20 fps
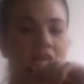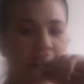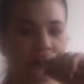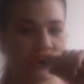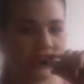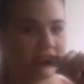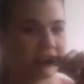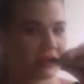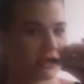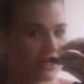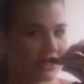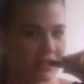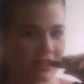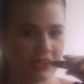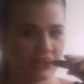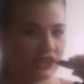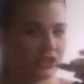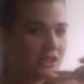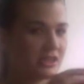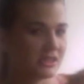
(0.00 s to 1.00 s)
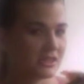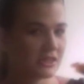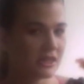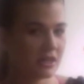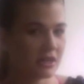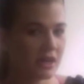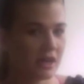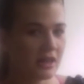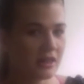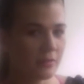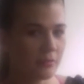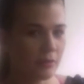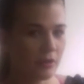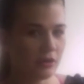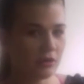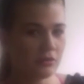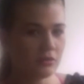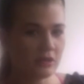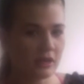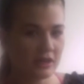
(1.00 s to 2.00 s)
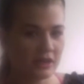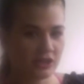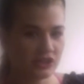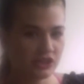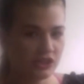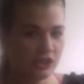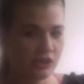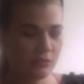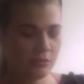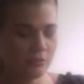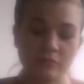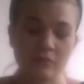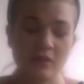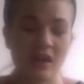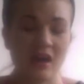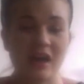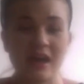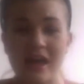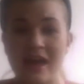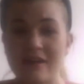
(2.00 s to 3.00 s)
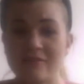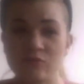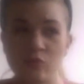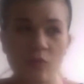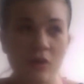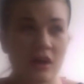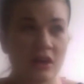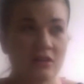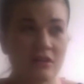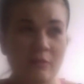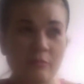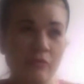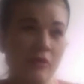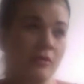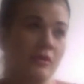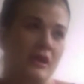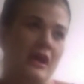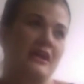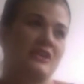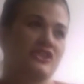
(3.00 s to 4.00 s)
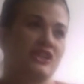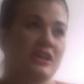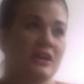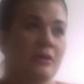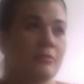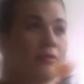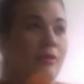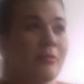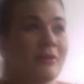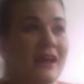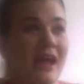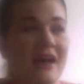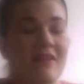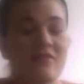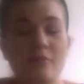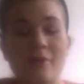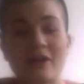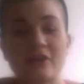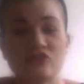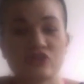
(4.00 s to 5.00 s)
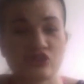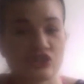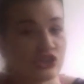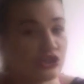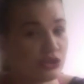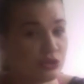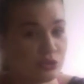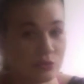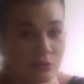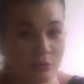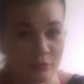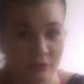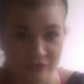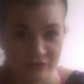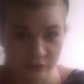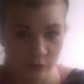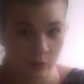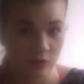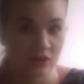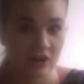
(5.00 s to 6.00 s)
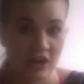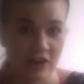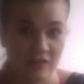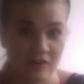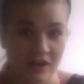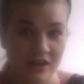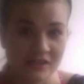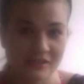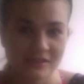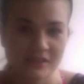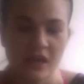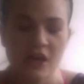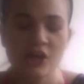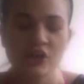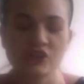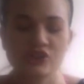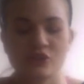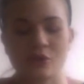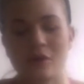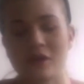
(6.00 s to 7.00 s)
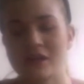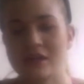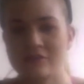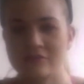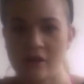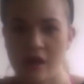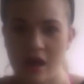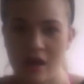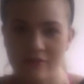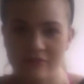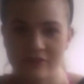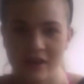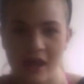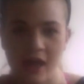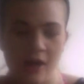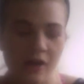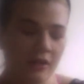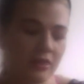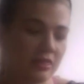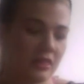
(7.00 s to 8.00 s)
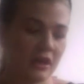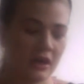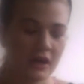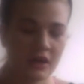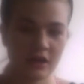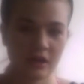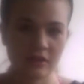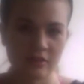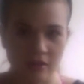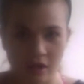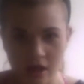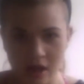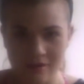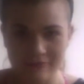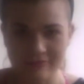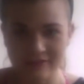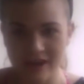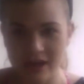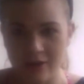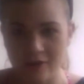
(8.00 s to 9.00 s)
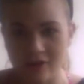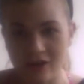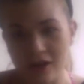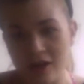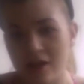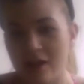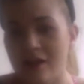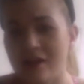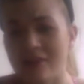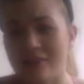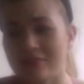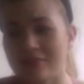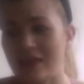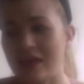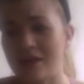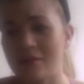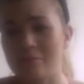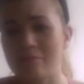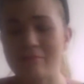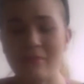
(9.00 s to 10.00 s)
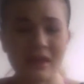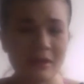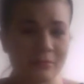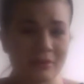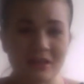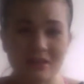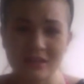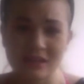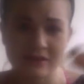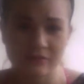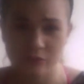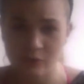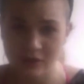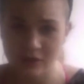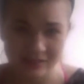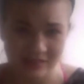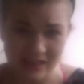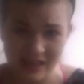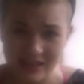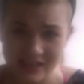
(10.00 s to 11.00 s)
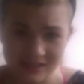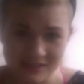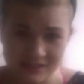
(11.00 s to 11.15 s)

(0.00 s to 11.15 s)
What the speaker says: just literally suck it out the bottle like a tube. I have one, actually I probably have about 2 before I race. So I leave ½ an hour, then another ½ an hour. Then maybe I'll leave one at the aid